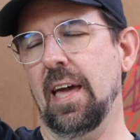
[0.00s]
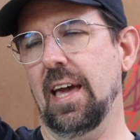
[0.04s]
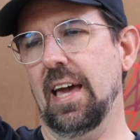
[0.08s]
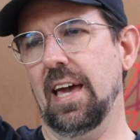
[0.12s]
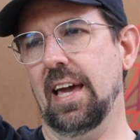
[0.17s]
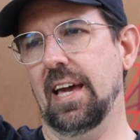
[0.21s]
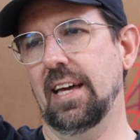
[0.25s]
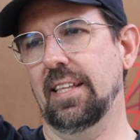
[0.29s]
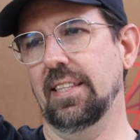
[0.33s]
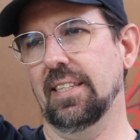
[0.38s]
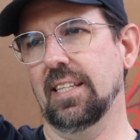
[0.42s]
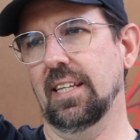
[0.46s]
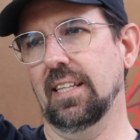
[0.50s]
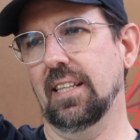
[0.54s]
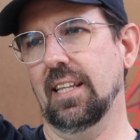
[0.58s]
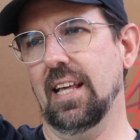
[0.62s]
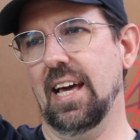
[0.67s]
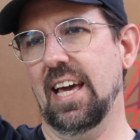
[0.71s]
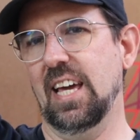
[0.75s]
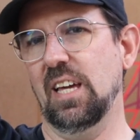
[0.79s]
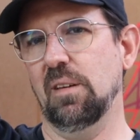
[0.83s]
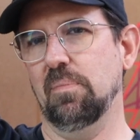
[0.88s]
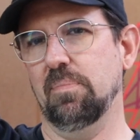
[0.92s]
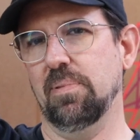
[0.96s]
and the
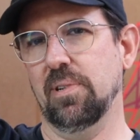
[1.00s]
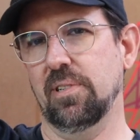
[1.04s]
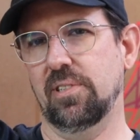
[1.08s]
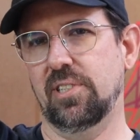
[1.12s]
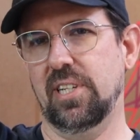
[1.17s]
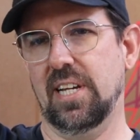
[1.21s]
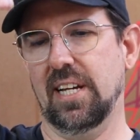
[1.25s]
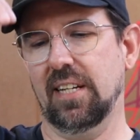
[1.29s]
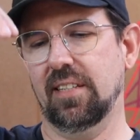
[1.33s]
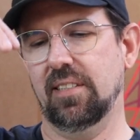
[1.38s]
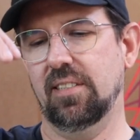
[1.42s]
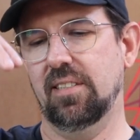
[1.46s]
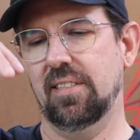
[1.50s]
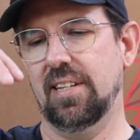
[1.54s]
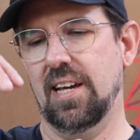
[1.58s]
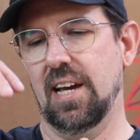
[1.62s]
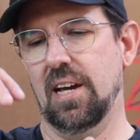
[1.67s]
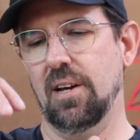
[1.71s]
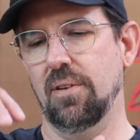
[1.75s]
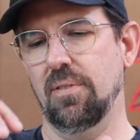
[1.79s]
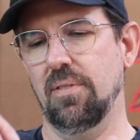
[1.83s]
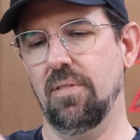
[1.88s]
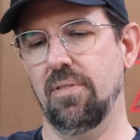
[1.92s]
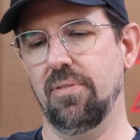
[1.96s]
light projects
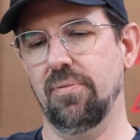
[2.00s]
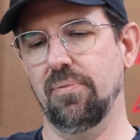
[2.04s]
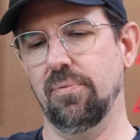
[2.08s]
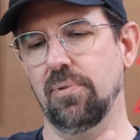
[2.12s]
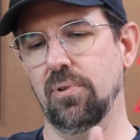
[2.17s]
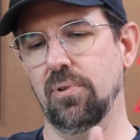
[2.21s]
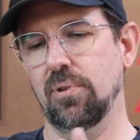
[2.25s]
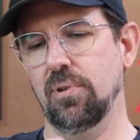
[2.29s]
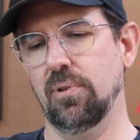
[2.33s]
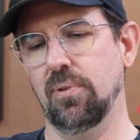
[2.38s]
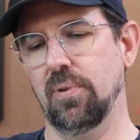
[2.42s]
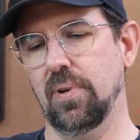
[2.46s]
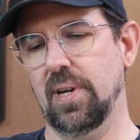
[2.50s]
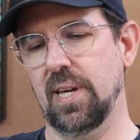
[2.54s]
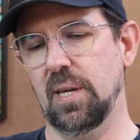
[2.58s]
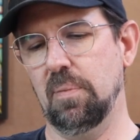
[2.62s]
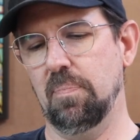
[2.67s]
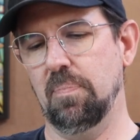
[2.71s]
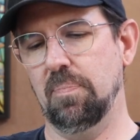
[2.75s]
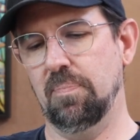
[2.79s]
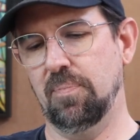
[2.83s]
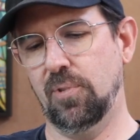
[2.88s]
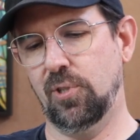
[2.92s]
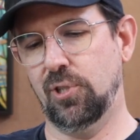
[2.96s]
down through a
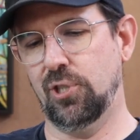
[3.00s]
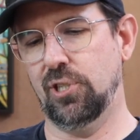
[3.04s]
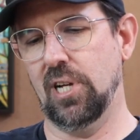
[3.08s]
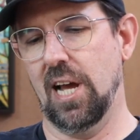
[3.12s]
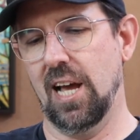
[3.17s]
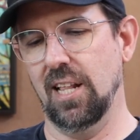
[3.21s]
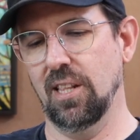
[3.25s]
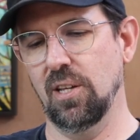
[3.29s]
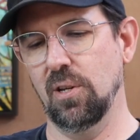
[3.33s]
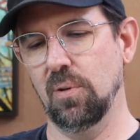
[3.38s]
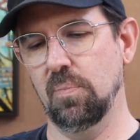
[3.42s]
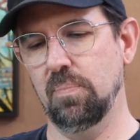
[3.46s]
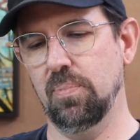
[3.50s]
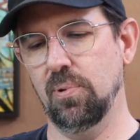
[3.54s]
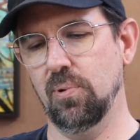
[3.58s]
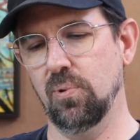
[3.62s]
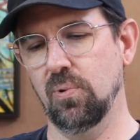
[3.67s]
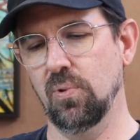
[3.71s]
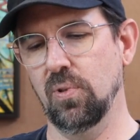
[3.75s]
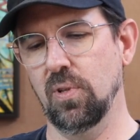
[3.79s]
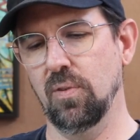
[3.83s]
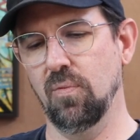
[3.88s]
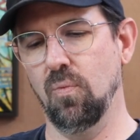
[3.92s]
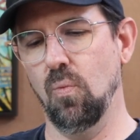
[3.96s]
shallow
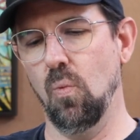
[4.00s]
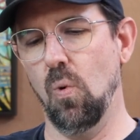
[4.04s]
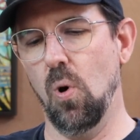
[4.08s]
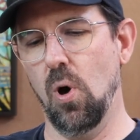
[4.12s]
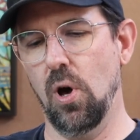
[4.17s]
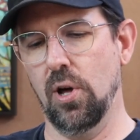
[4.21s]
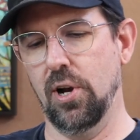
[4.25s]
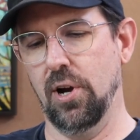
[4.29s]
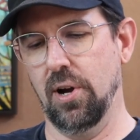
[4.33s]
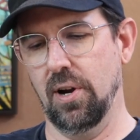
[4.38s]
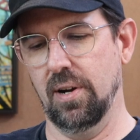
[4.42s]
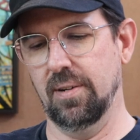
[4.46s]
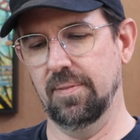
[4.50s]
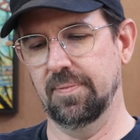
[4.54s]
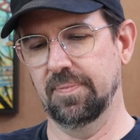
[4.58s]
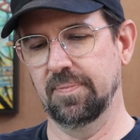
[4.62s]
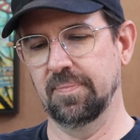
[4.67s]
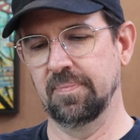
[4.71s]
pool of water